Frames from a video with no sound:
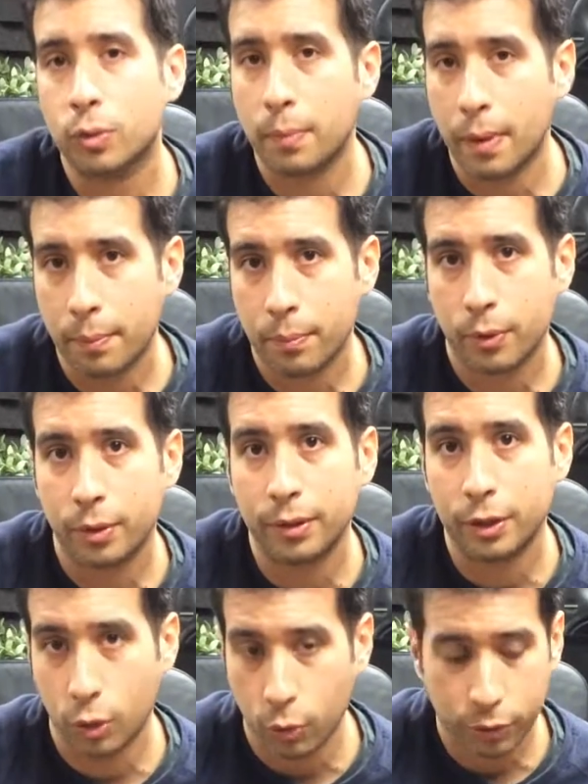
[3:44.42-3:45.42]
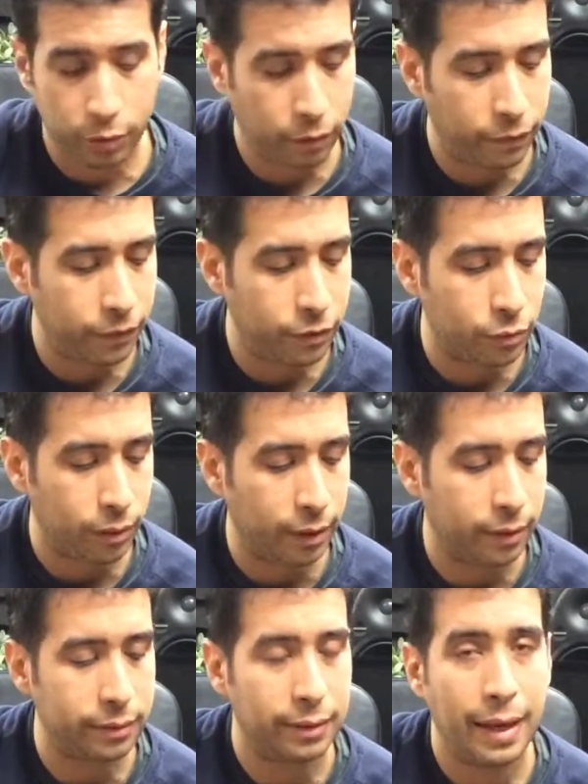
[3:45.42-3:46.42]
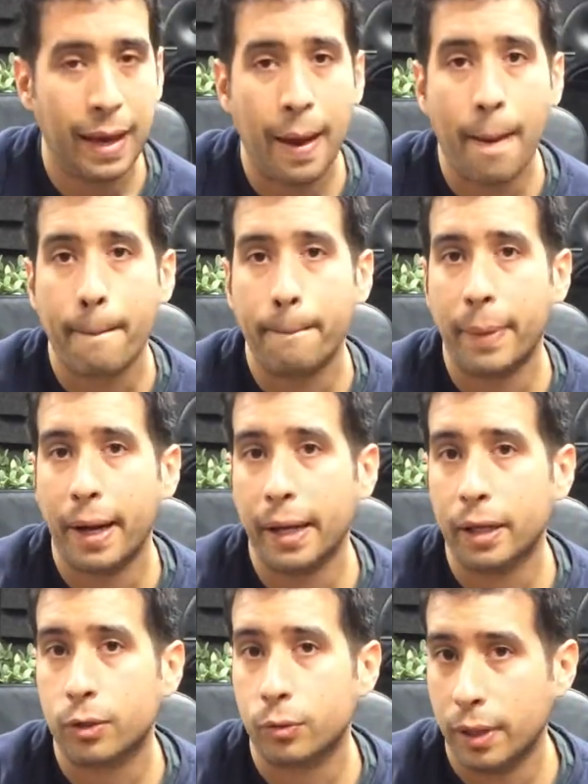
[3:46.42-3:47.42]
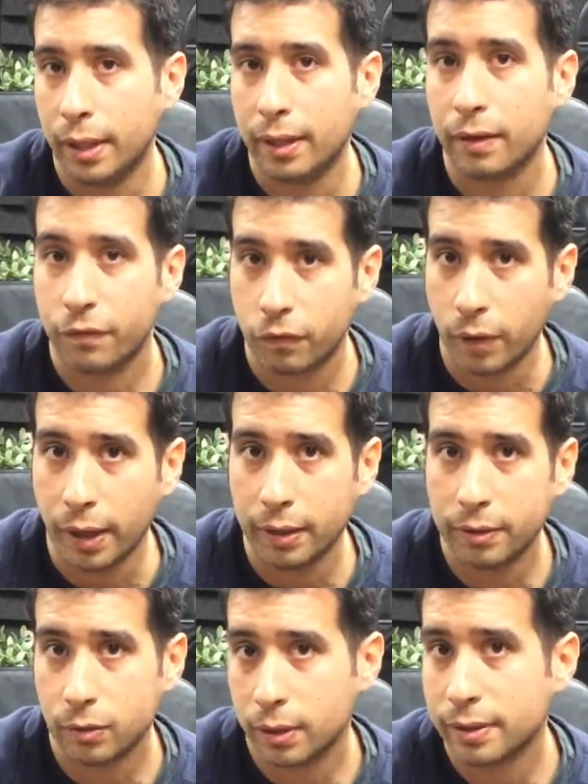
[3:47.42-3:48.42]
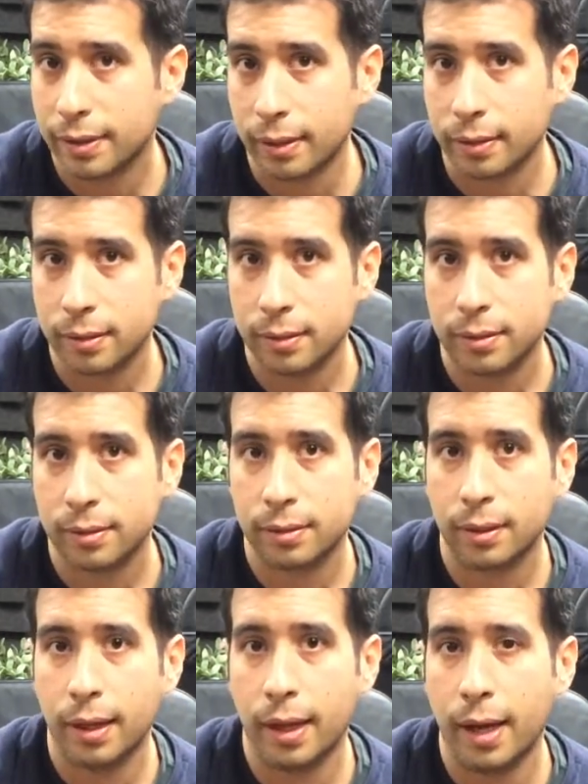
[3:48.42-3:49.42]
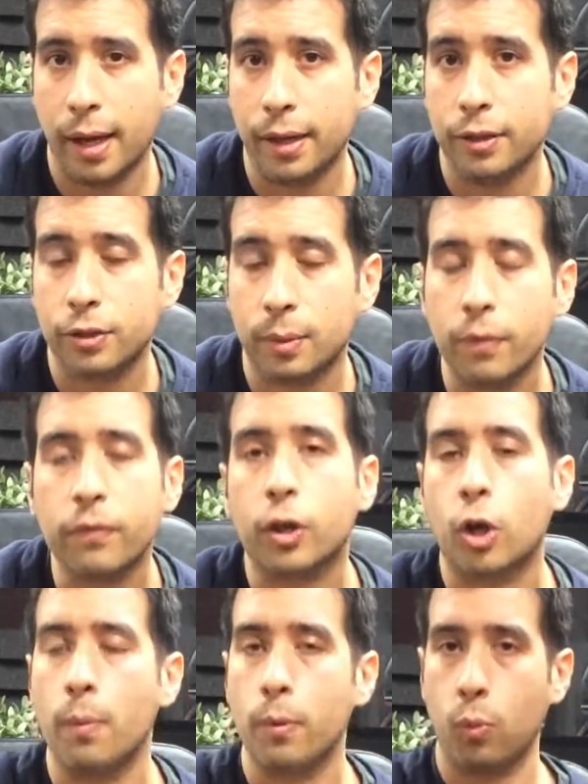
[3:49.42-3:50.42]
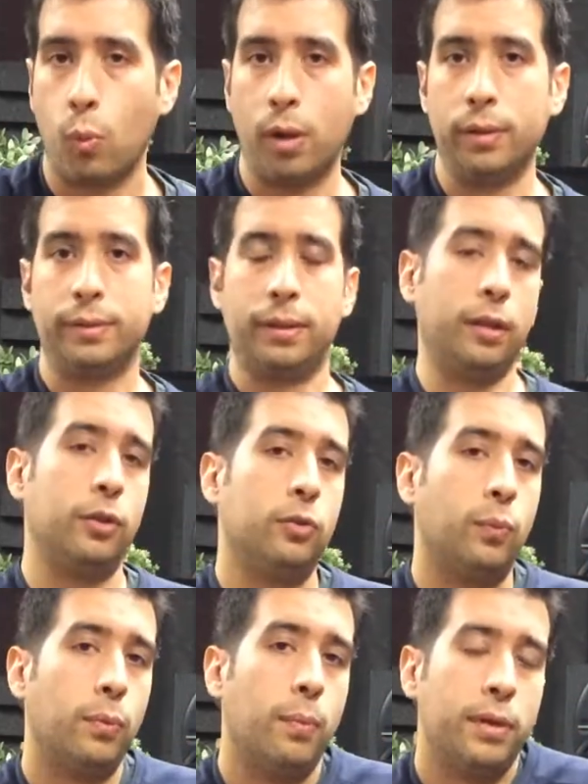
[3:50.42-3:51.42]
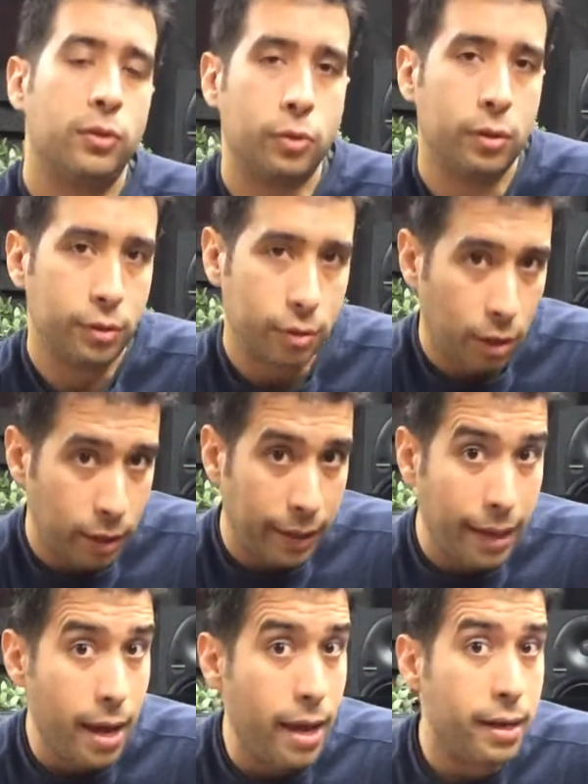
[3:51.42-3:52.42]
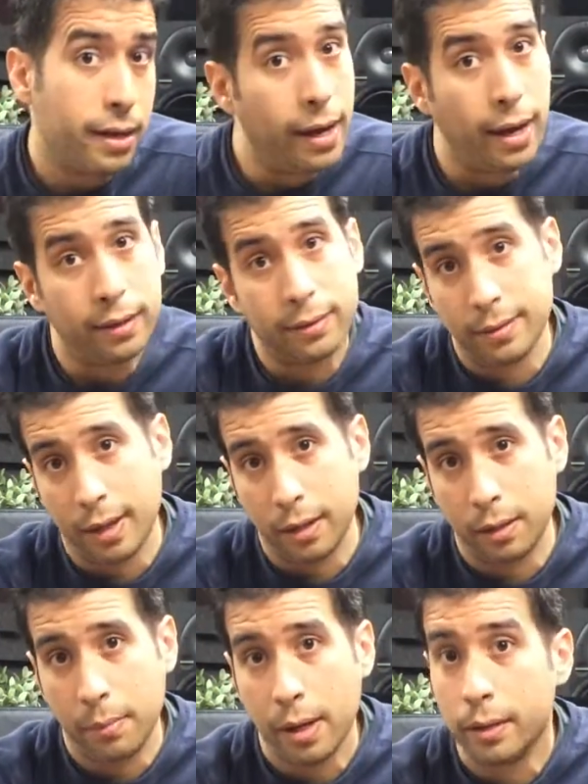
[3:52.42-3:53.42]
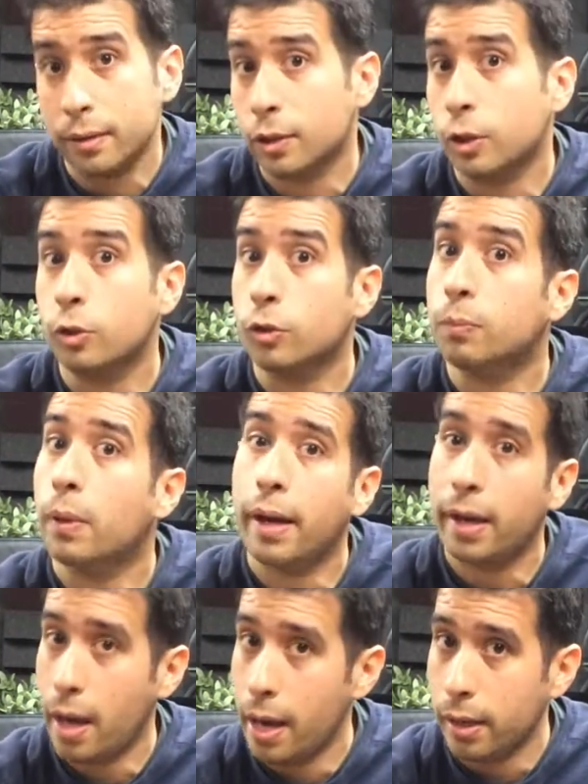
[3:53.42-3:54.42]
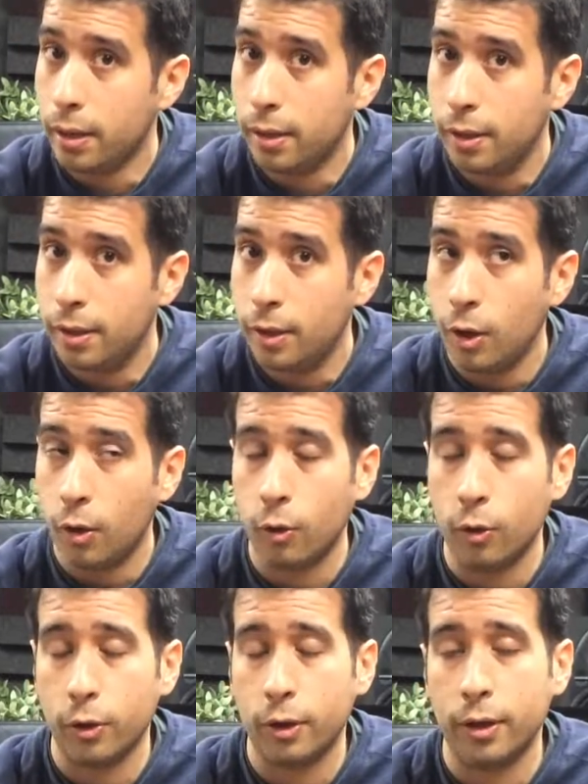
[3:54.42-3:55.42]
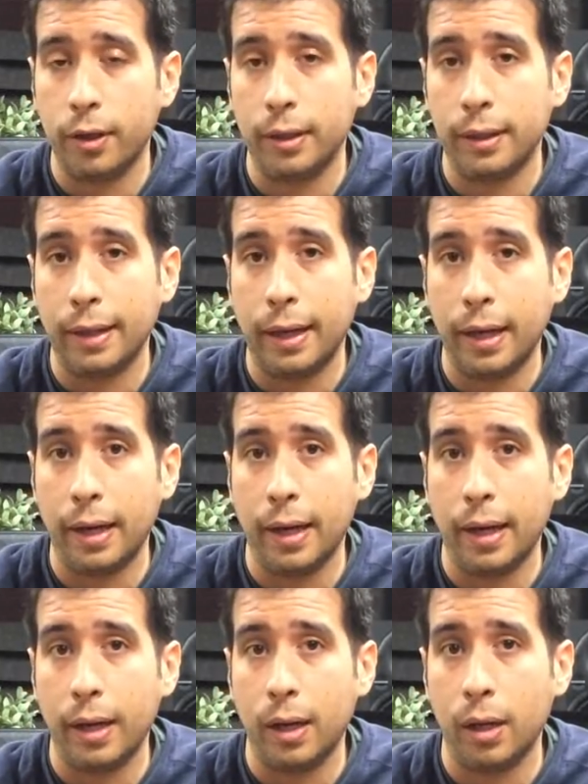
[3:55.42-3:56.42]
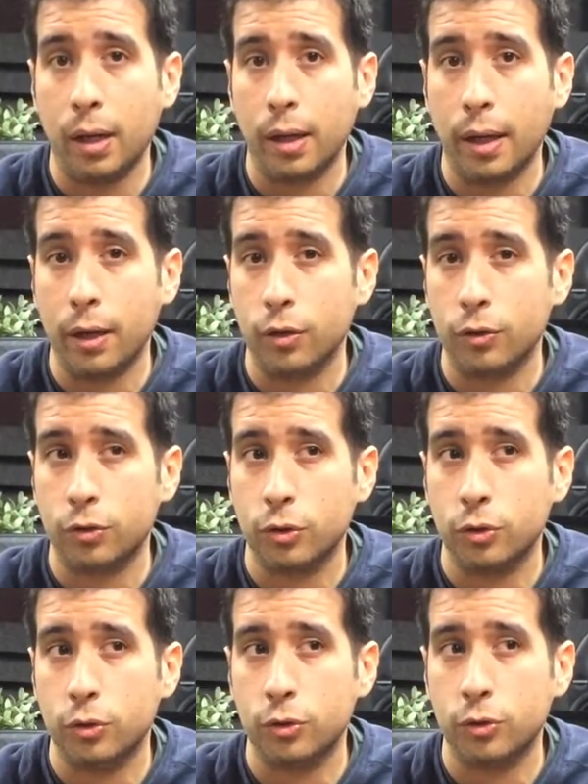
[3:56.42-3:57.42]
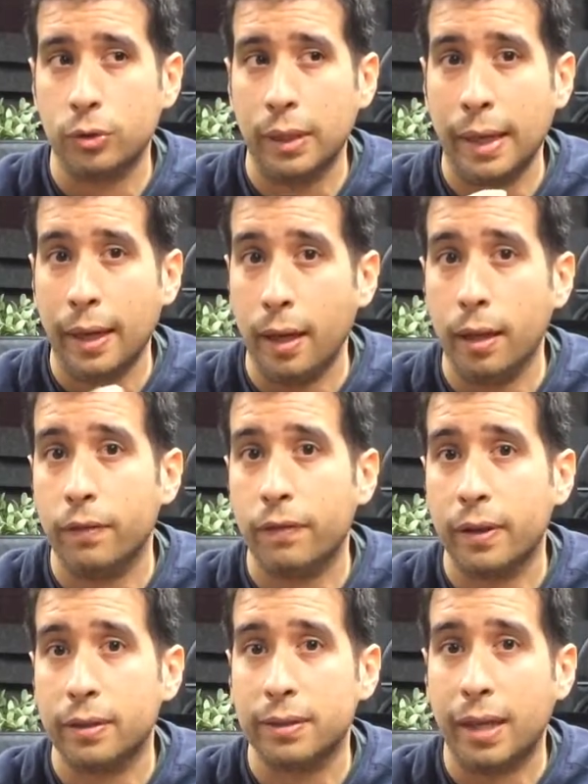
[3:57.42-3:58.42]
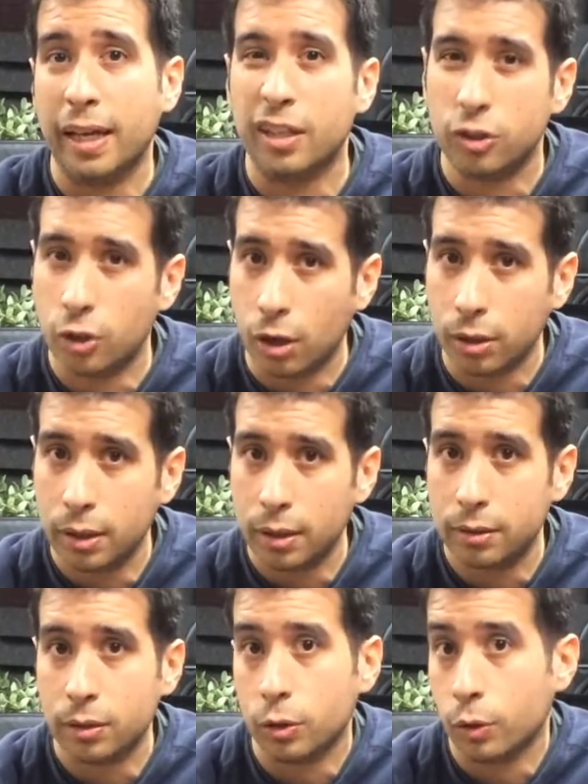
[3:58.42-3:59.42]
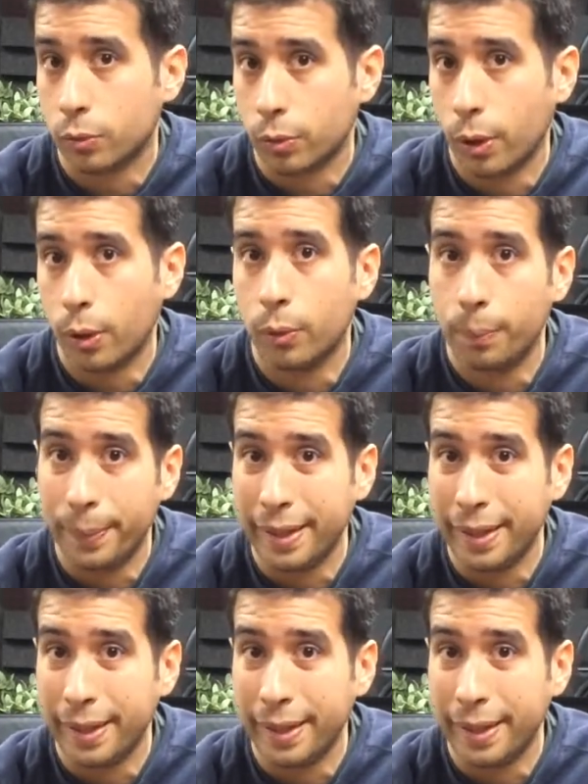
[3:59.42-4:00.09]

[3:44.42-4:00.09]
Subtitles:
to remember the order of the strings by creating a phrase or a sentence, and some of the common ones that I use with my students are Eddie ate dynamite, goodbye Eddie, or I also use elephants and donkeys grow